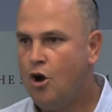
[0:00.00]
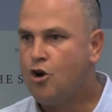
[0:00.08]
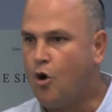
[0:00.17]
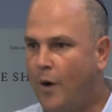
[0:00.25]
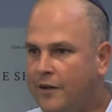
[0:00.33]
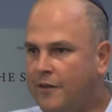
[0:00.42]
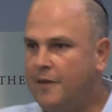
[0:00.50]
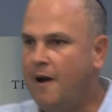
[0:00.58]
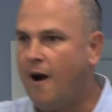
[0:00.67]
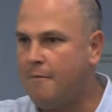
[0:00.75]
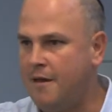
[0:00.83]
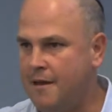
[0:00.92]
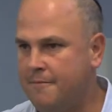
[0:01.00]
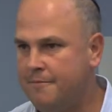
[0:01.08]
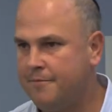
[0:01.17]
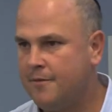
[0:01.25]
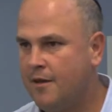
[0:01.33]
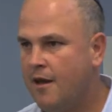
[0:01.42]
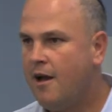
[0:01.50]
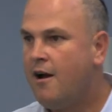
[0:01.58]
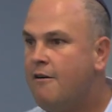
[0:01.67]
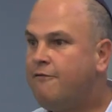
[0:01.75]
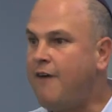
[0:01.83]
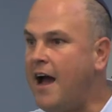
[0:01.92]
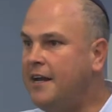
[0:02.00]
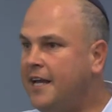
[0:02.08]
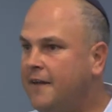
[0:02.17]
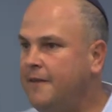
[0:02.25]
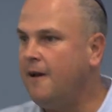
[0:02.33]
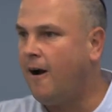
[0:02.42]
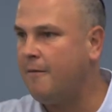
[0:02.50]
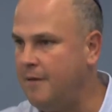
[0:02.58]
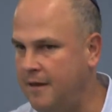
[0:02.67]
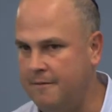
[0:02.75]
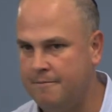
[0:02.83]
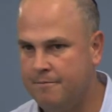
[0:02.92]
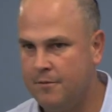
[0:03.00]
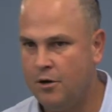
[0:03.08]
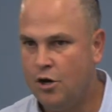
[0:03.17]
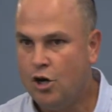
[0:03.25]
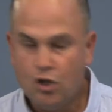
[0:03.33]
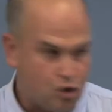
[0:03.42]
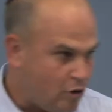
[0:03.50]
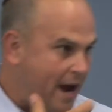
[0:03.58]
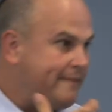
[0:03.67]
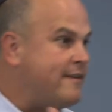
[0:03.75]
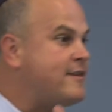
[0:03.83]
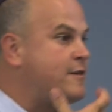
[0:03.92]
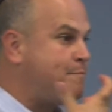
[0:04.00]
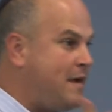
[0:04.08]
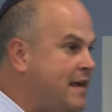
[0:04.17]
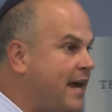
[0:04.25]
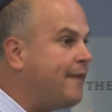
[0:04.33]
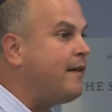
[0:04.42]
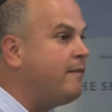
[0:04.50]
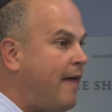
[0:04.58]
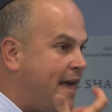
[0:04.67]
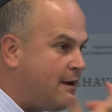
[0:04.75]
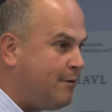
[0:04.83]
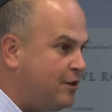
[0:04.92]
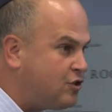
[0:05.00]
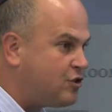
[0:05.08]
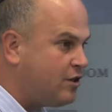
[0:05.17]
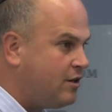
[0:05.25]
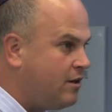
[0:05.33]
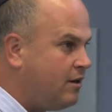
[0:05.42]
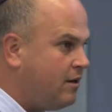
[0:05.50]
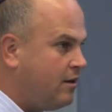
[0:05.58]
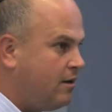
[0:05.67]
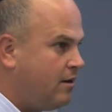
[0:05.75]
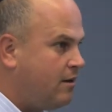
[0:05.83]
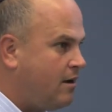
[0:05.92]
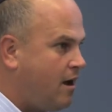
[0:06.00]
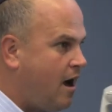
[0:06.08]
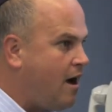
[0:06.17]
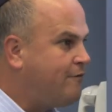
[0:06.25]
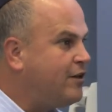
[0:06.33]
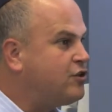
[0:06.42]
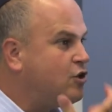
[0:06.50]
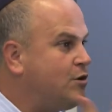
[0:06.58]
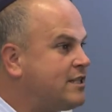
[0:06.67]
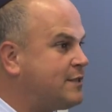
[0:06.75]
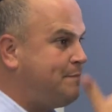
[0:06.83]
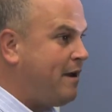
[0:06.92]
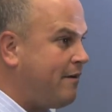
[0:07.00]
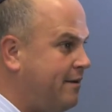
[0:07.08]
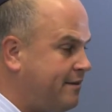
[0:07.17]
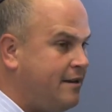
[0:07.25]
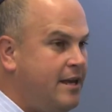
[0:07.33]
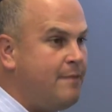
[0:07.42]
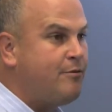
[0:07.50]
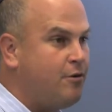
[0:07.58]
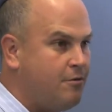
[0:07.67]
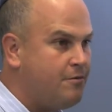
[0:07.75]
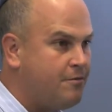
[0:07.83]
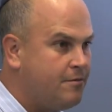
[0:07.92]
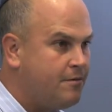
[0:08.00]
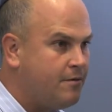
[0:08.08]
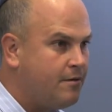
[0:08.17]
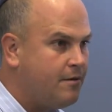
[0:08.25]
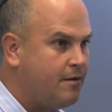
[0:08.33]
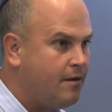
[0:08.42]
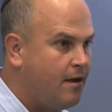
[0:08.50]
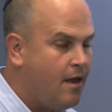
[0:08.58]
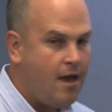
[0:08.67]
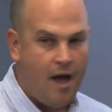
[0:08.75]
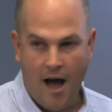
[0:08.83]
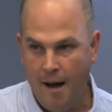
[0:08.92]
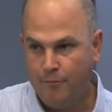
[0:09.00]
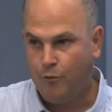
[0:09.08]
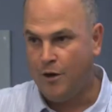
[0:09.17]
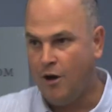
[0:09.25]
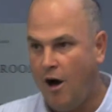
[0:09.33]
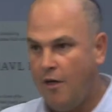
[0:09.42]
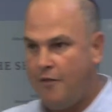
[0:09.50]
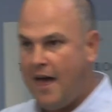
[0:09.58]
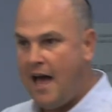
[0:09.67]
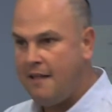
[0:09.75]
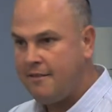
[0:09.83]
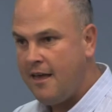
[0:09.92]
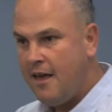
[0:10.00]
going to the army, fighting in the army, trying to speak in the language of the Jewish spirit in Hebrew. I'm doing all that.